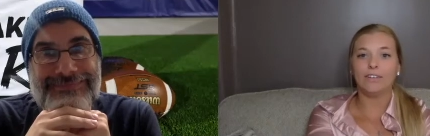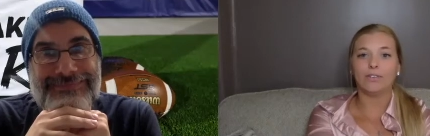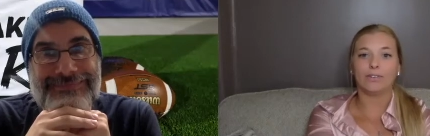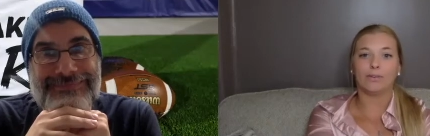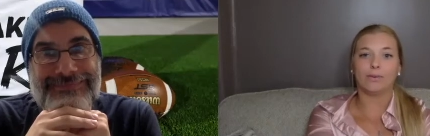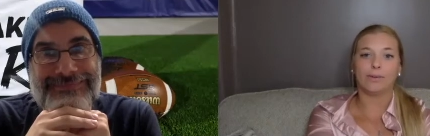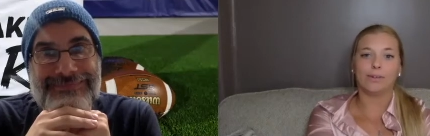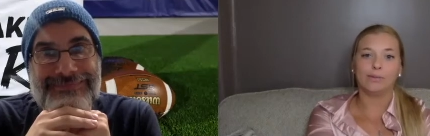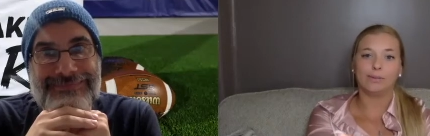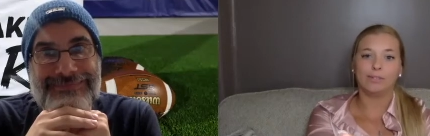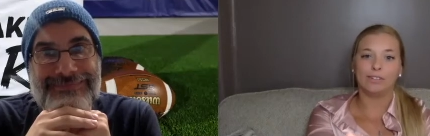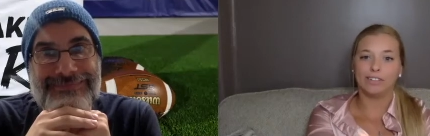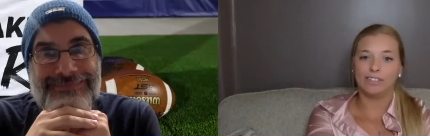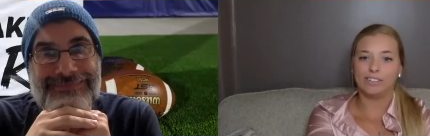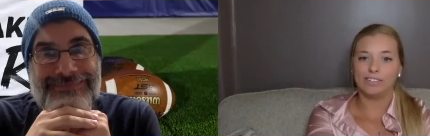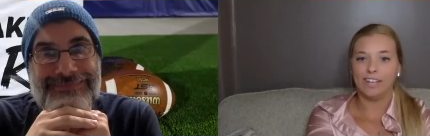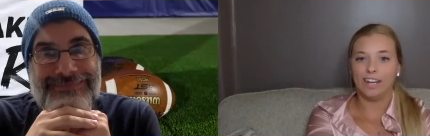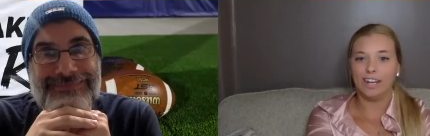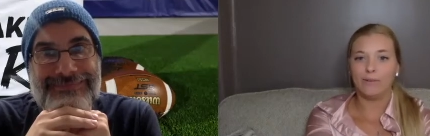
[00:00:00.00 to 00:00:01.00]
Speaker 1: Northwest Missouri
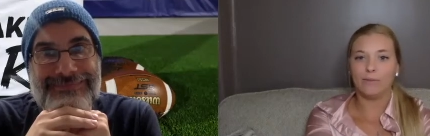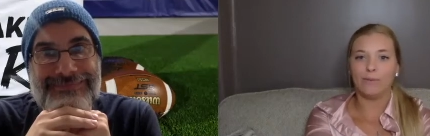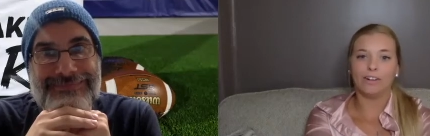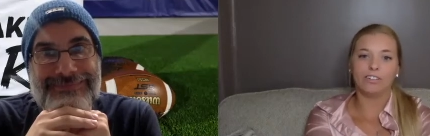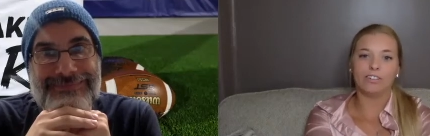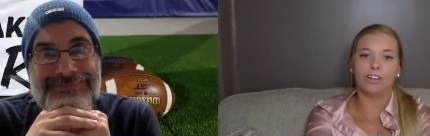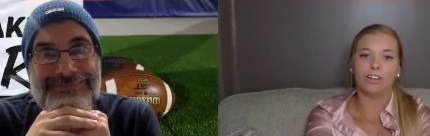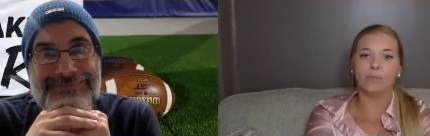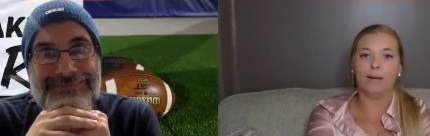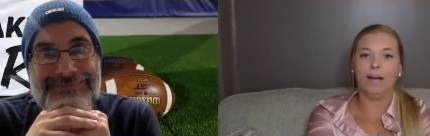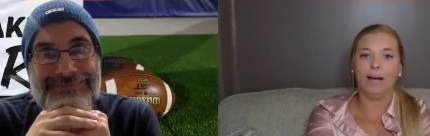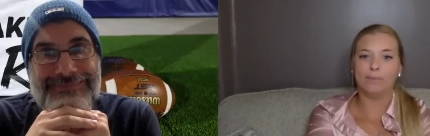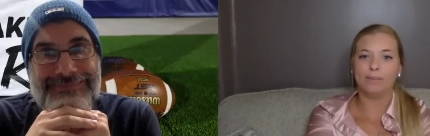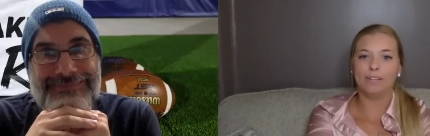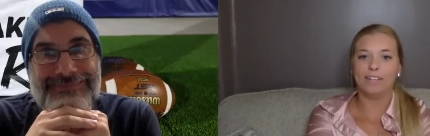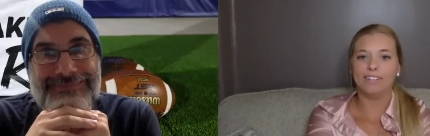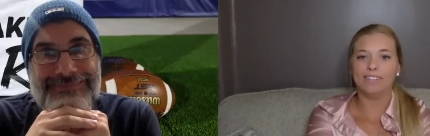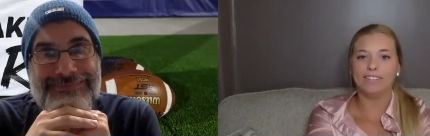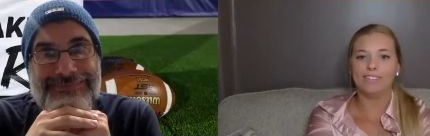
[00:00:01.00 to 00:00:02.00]
State, Ouachita
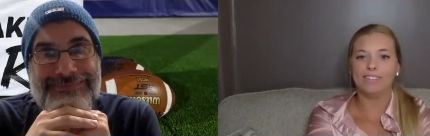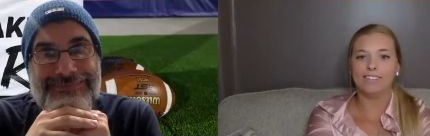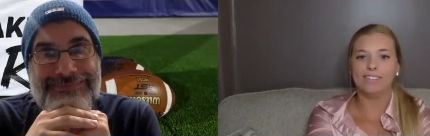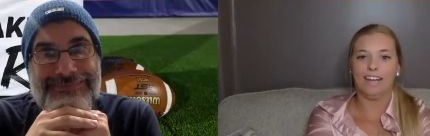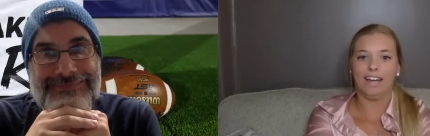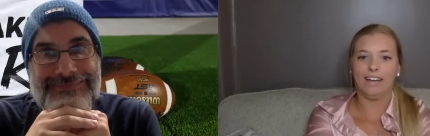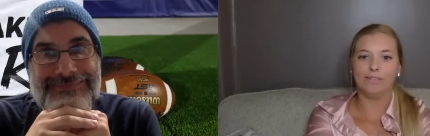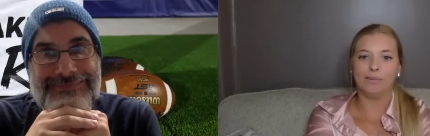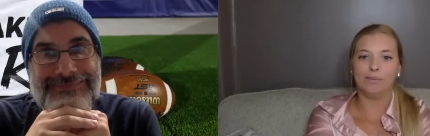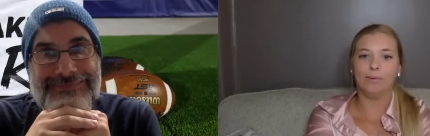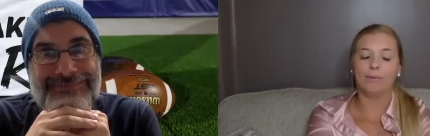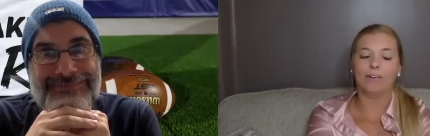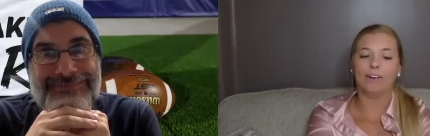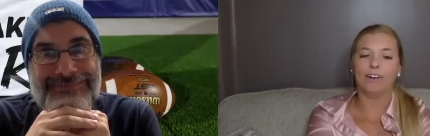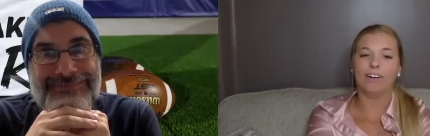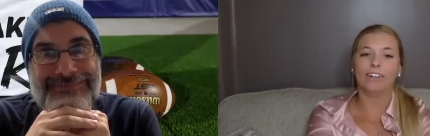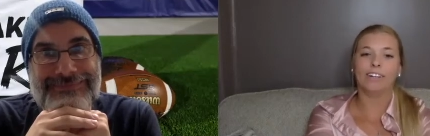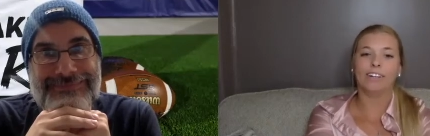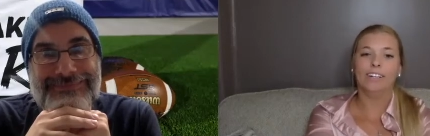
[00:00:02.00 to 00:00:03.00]
Baptist,
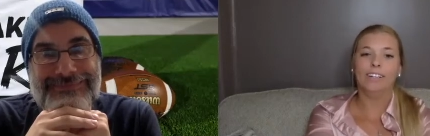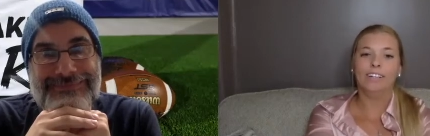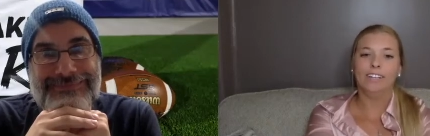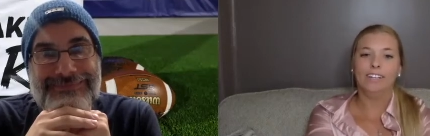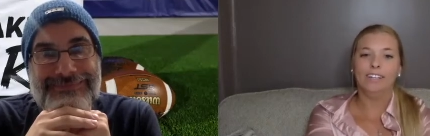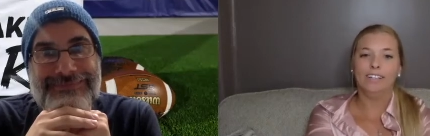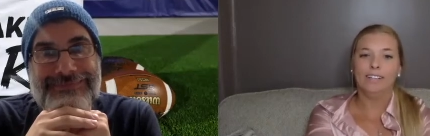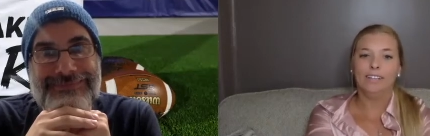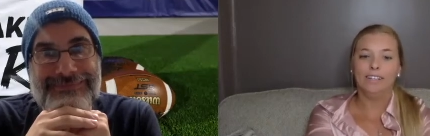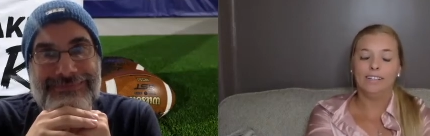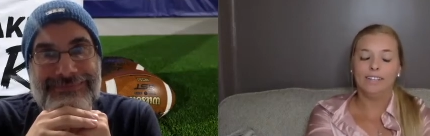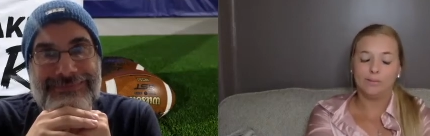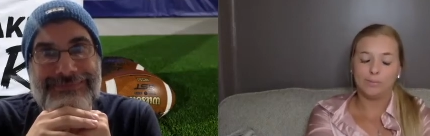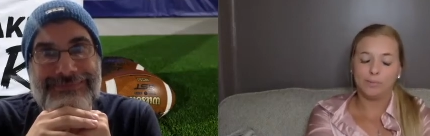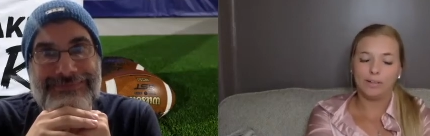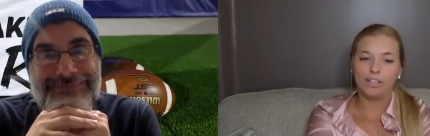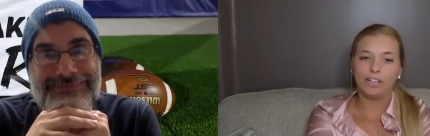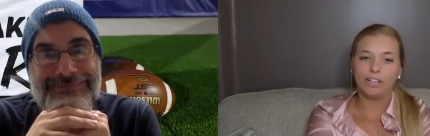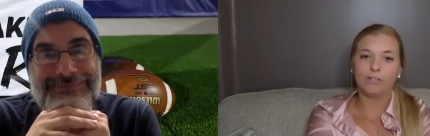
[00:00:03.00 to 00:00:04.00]
Davenport.
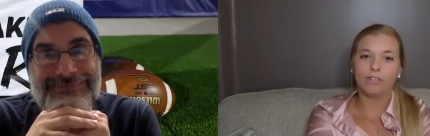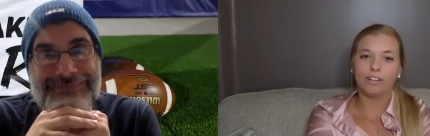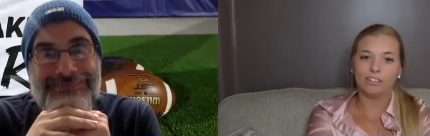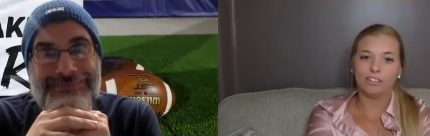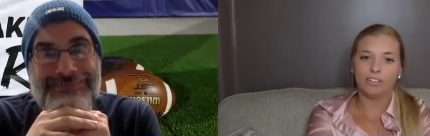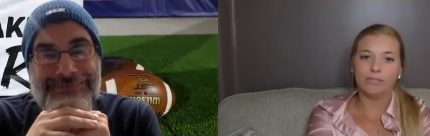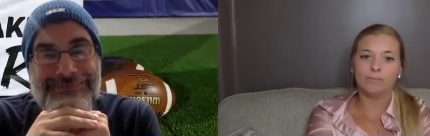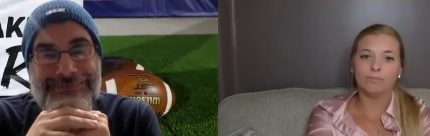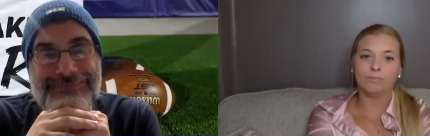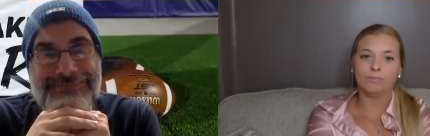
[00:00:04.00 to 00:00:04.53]
Pretty good region.